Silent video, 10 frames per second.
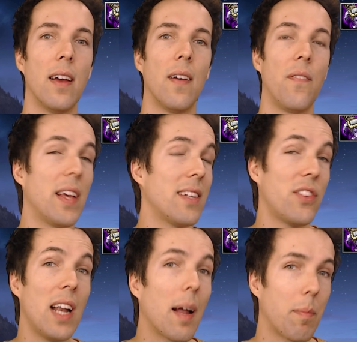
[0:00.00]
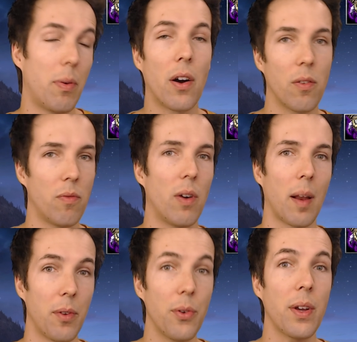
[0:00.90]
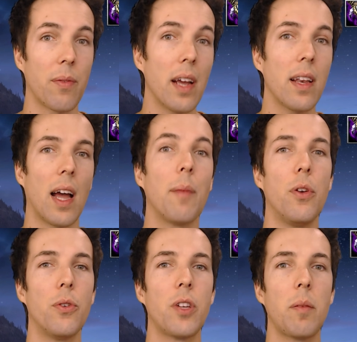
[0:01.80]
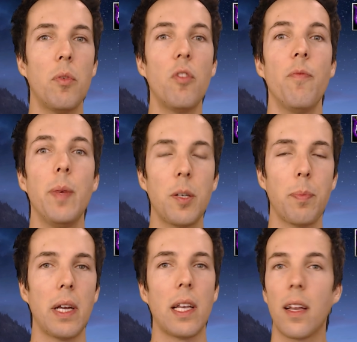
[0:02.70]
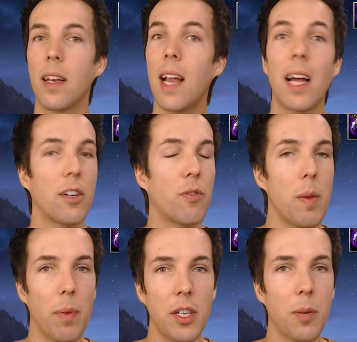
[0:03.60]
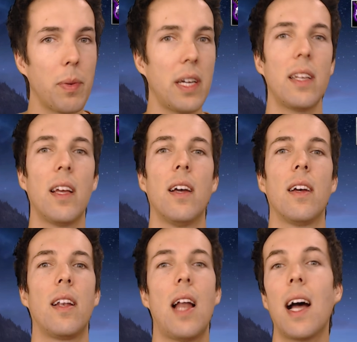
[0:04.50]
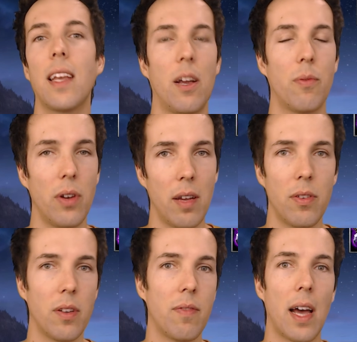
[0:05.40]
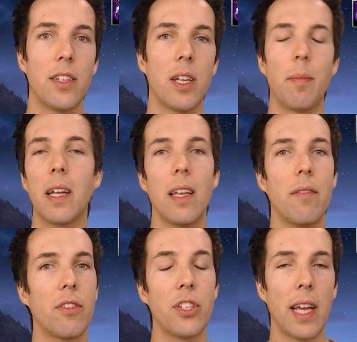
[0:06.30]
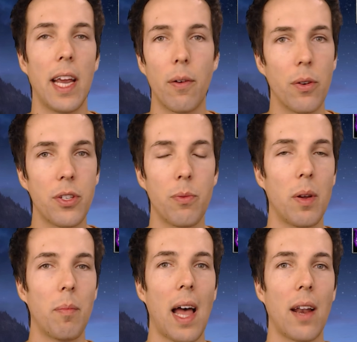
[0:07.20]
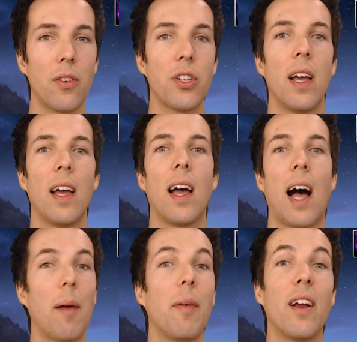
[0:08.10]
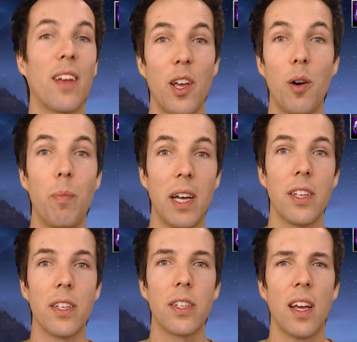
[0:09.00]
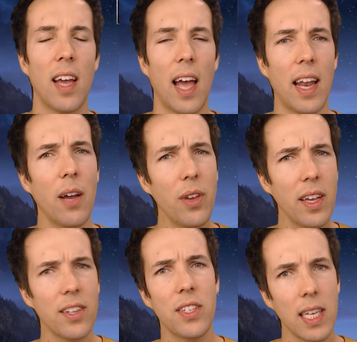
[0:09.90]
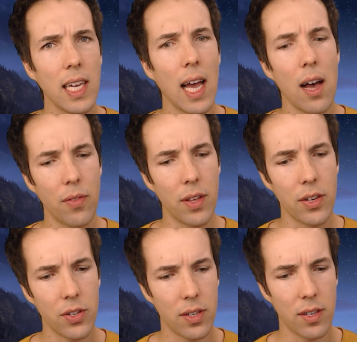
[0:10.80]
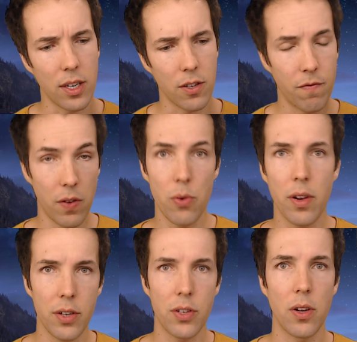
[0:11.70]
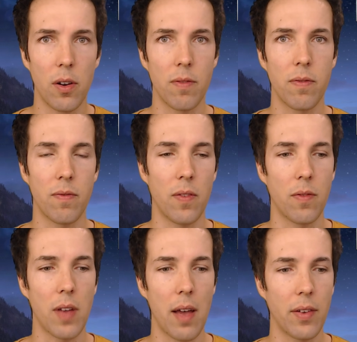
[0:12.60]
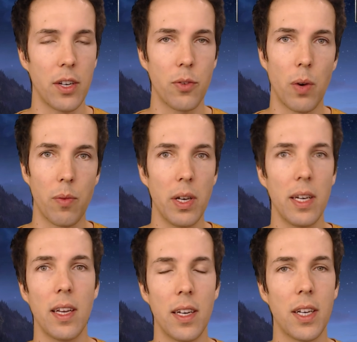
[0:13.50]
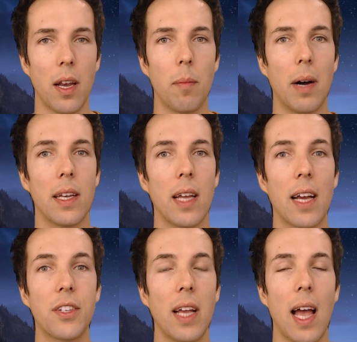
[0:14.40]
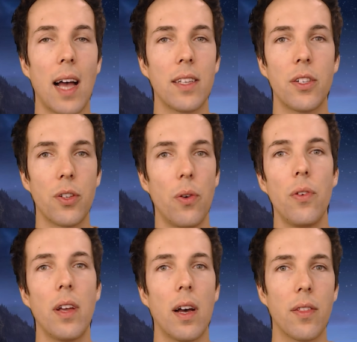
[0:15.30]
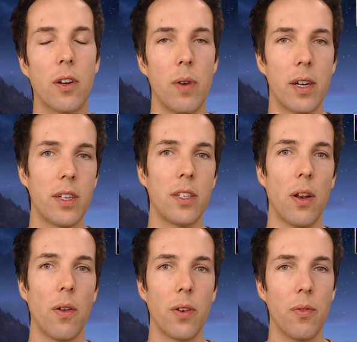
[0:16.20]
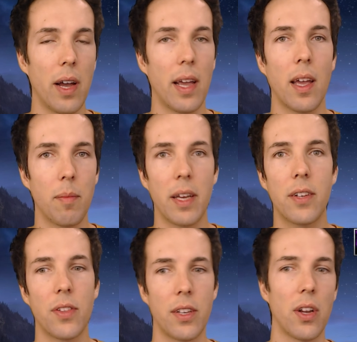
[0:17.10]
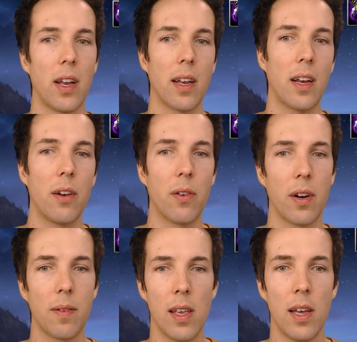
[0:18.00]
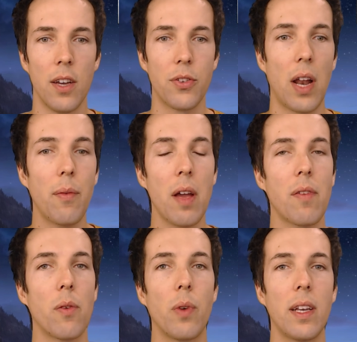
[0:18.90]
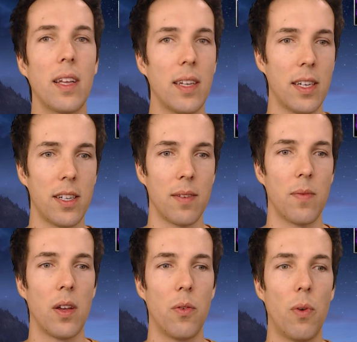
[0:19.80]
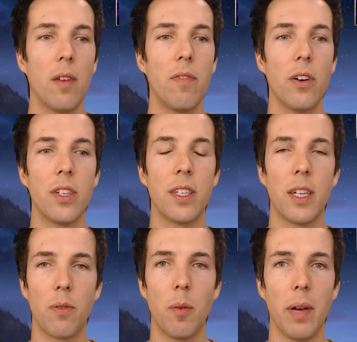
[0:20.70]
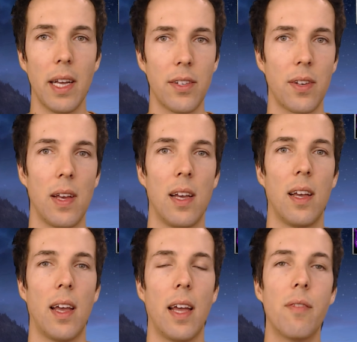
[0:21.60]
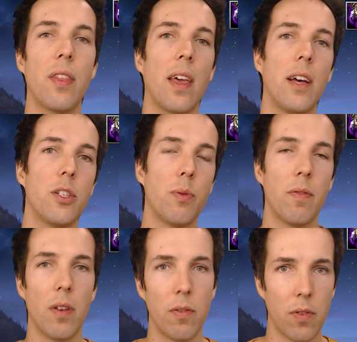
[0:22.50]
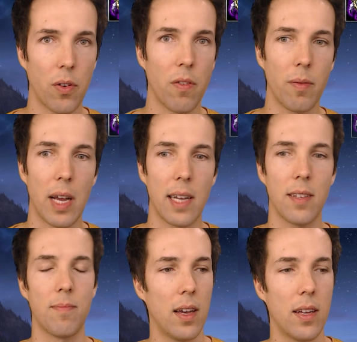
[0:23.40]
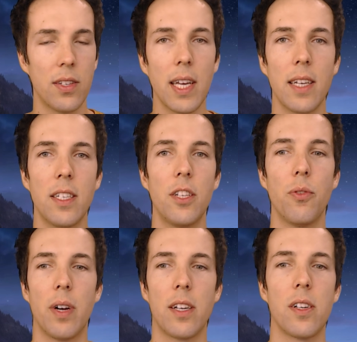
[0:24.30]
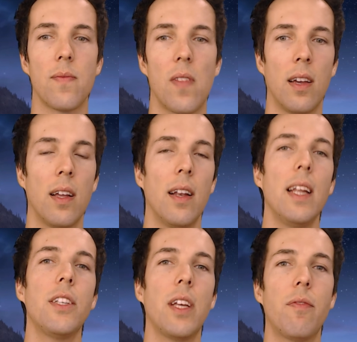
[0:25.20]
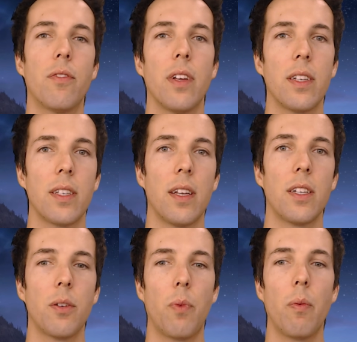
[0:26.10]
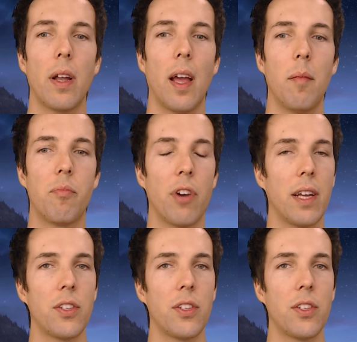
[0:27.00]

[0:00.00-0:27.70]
That's not part of what I'm doing, right? I'm using movement speed, not creeping speed, not hero level advantage. I'm not leveraging heroes to win battles. I'm here to kill peasants. And now you can see how this focus of having this one win condition in mind actually answers all the other questions along the way and makes things a lot clearer. So now we have our win condition, 1 versus 0 base, and everything else will flow forth from that. Second situation. Let's say, for instance, we want to embrace